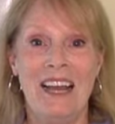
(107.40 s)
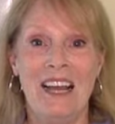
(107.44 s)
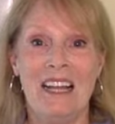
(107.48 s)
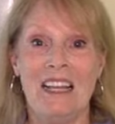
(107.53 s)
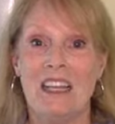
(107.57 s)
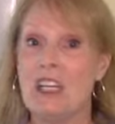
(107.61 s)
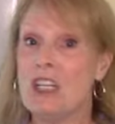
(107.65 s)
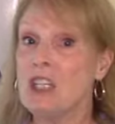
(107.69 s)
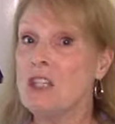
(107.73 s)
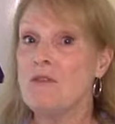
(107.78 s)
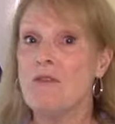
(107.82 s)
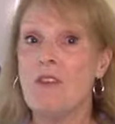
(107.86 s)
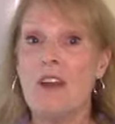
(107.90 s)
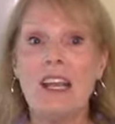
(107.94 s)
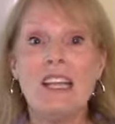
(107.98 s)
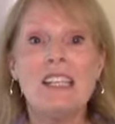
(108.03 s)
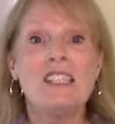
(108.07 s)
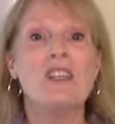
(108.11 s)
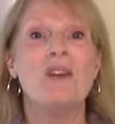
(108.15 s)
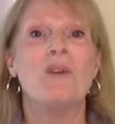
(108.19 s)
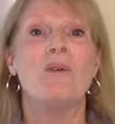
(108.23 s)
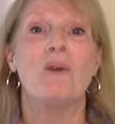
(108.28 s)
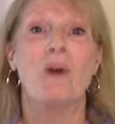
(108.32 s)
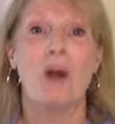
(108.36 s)
Let's face
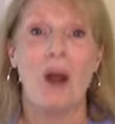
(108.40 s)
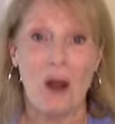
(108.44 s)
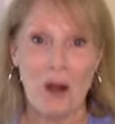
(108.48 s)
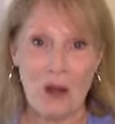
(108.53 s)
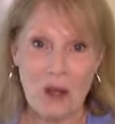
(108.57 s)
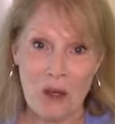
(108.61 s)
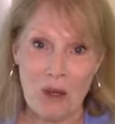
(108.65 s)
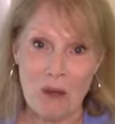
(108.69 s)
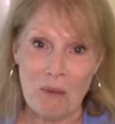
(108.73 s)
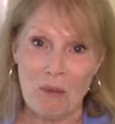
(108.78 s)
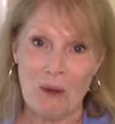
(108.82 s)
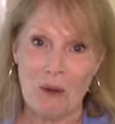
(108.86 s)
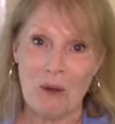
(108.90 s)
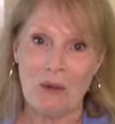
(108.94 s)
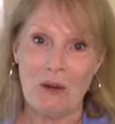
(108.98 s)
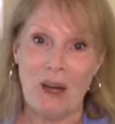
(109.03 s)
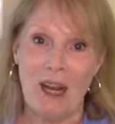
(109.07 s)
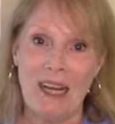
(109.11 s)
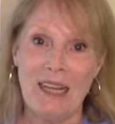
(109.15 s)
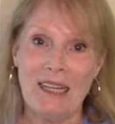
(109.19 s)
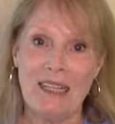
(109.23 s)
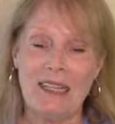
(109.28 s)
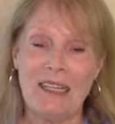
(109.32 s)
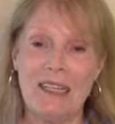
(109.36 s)
it, we're all human,
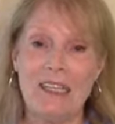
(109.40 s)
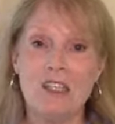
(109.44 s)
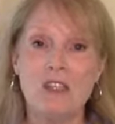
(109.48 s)
right?